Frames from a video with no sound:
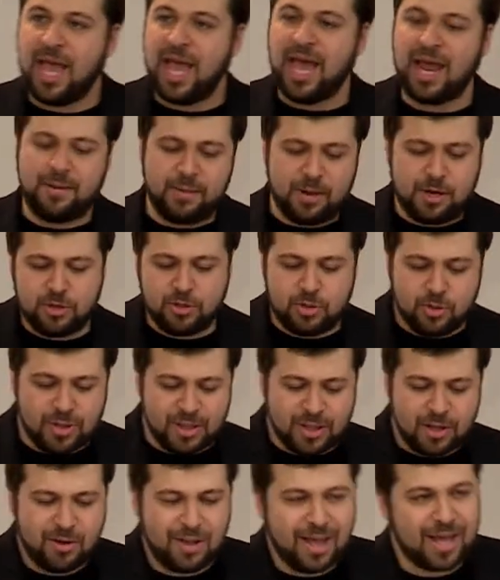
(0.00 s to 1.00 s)
And I'm going to do a
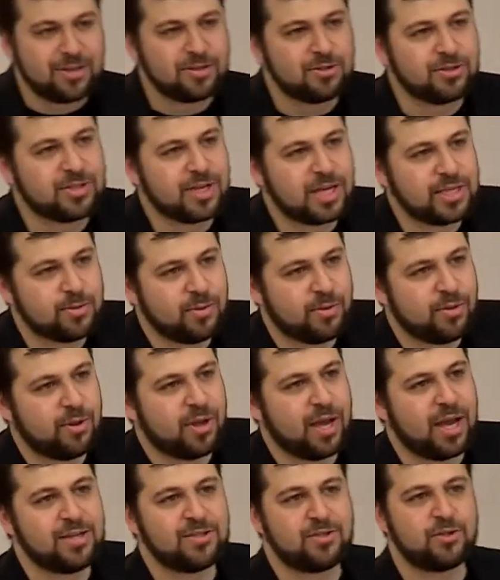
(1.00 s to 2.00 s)
little exercise with you
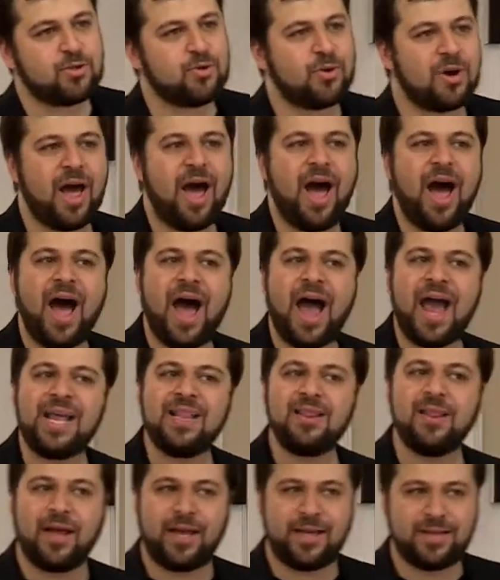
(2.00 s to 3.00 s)
guys to sort of
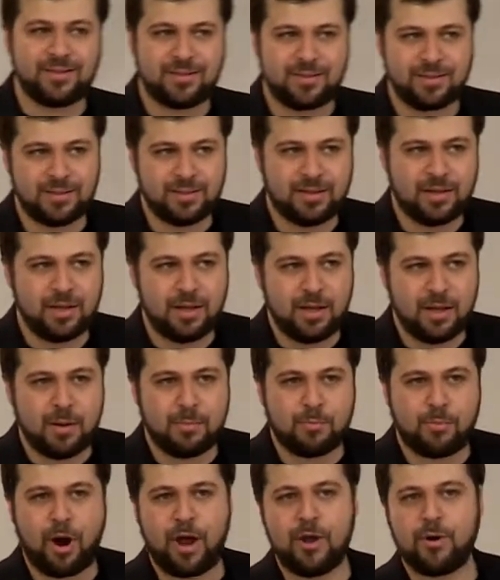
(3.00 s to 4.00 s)
highlight
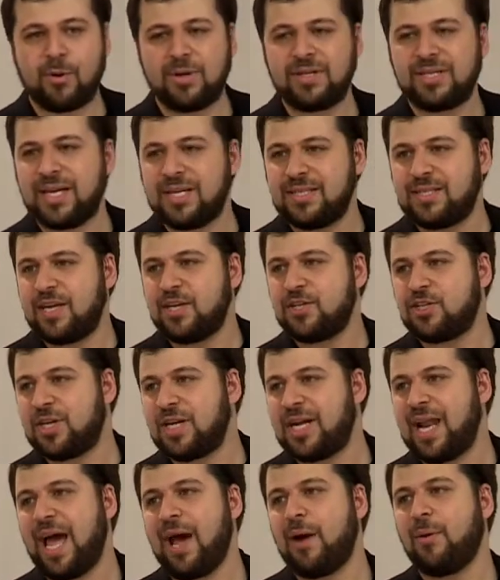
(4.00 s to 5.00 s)
prioritization
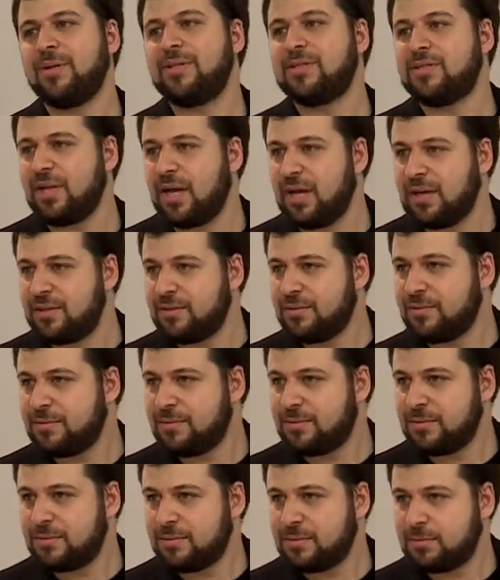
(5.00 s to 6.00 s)
and how it's done.
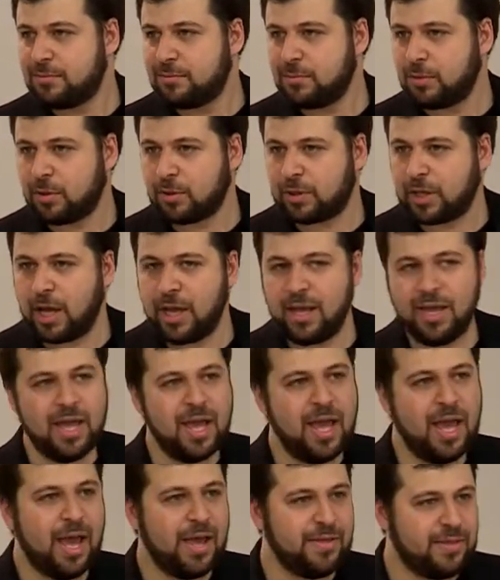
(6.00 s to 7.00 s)
Okay?
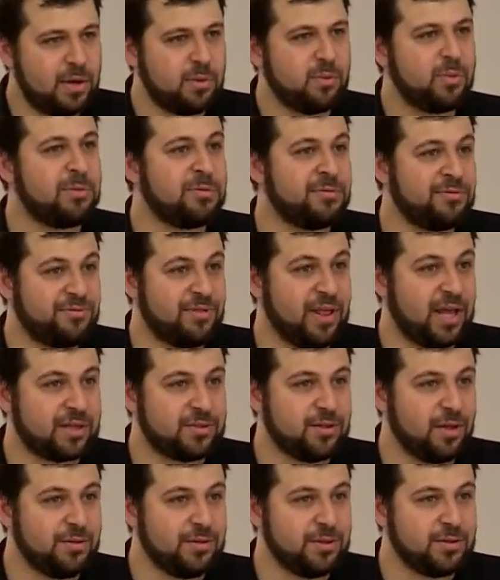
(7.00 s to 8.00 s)
And then we'll
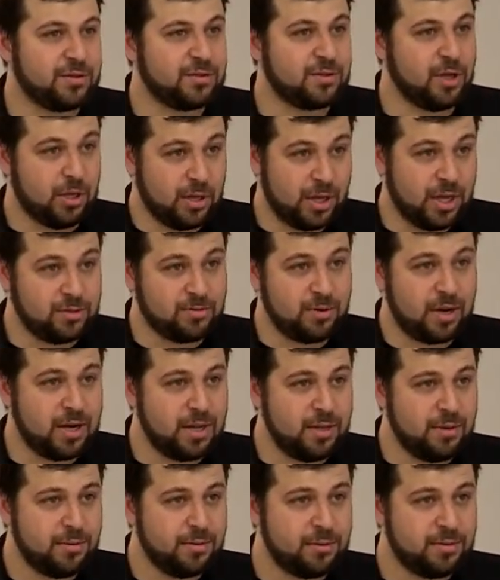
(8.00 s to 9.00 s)
reflect on this. So, you guys
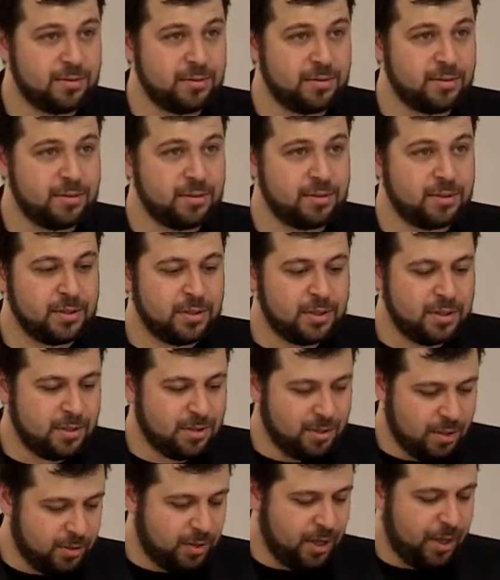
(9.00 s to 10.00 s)
ready?
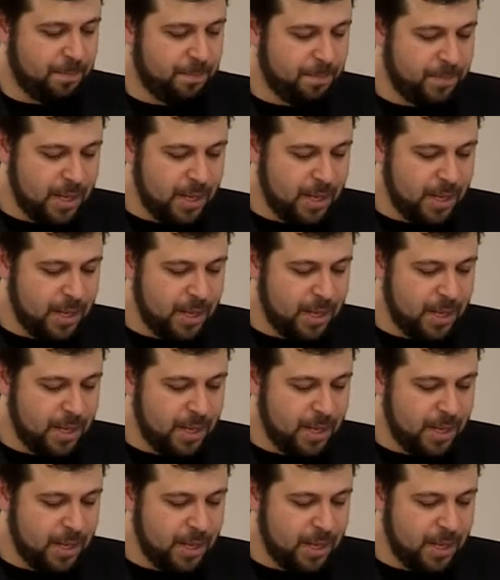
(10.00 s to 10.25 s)
Okay.